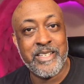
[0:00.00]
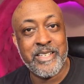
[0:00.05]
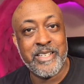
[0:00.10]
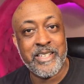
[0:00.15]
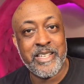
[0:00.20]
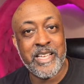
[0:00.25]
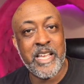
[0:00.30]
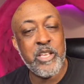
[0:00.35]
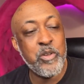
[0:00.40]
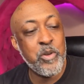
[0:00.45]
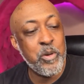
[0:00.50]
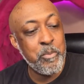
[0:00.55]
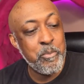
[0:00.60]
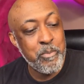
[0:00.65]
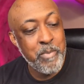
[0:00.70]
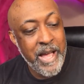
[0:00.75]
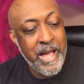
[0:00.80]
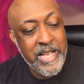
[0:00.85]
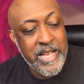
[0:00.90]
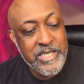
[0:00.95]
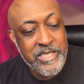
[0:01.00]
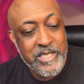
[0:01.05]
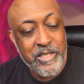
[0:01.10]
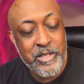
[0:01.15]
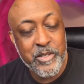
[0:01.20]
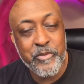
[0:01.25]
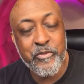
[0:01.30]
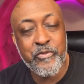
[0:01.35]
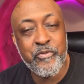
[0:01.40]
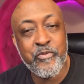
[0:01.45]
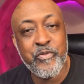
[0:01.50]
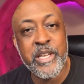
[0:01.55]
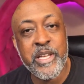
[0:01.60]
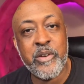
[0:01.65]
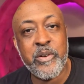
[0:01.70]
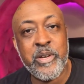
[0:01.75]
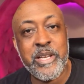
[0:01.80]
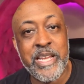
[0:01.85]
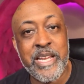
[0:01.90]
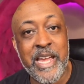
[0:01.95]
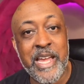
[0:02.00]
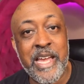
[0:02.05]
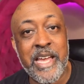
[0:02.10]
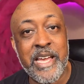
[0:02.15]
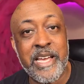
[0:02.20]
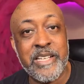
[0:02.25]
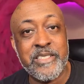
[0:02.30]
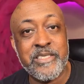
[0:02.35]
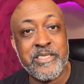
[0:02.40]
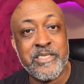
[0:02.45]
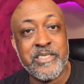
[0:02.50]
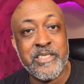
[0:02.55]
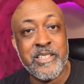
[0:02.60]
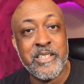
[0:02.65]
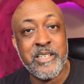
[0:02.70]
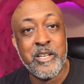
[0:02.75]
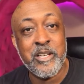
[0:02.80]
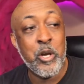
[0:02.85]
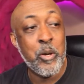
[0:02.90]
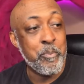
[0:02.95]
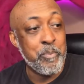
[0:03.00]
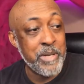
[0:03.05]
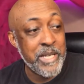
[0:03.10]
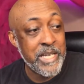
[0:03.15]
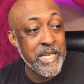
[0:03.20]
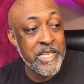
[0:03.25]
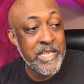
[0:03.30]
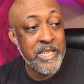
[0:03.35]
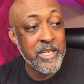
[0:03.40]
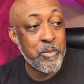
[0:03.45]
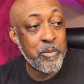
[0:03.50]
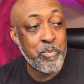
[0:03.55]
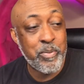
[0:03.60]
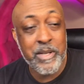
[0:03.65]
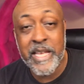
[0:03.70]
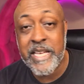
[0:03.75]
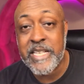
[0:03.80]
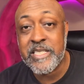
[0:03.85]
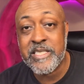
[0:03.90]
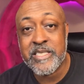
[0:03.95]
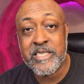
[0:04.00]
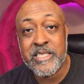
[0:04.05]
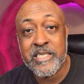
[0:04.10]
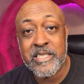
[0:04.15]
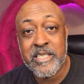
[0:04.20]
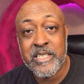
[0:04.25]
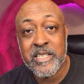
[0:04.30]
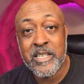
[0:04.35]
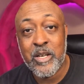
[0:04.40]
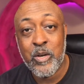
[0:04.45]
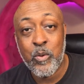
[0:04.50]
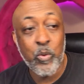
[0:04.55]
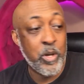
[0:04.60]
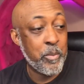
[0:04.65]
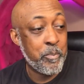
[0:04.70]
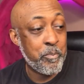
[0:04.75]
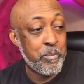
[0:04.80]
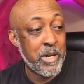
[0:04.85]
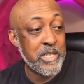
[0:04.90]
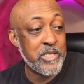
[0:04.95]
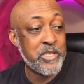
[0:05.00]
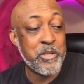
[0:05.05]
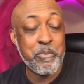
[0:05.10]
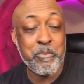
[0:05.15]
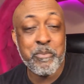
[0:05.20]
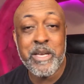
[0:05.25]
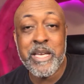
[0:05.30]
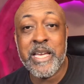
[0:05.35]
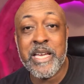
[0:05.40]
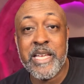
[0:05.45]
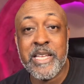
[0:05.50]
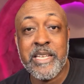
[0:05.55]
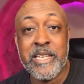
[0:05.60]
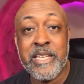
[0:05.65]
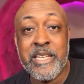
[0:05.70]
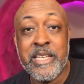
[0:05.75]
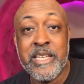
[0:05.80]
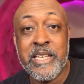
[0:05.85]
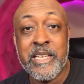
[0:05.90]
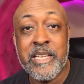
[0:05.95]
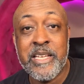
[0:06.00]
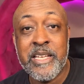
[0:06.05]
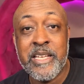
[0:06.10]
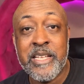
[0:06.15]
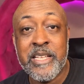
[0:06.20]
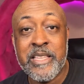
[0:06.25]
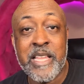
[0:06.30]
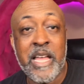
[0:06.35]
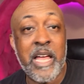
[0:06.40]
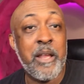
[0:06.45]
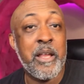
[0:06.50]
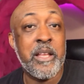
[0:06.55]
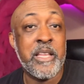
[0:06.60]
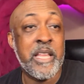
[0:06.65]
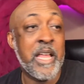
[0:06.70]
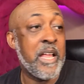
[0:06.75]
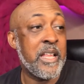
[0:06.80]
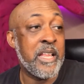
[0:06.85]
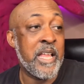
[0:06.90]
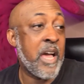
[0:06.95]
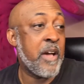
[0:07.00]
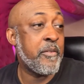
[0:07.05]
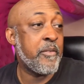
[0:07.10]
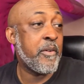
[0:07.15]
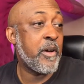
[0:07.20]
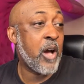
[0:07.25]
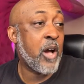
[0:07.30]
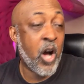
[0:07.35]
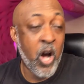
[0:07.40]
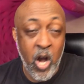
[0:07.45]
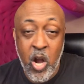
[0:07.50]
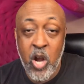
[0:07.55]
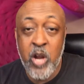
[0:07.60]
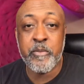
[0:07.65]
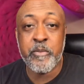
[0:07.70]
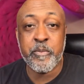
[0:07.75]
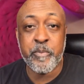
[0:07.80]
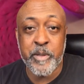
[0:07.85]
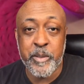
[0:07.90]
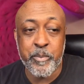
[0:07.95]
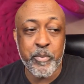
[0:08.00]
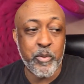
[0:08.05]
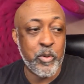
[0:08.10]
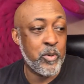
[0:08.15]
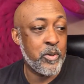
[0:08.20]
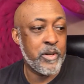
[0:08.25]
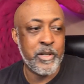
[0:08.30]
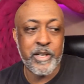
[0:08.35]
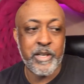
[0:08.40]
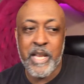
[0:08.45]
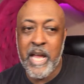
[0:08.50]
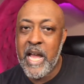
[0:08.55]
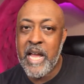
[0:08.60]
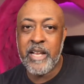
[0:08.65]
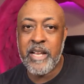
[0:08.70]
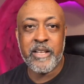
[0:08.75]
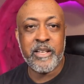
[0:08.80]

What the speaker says: Can you imagine the fear he has being in a place with a bunch of men that have harmed people, not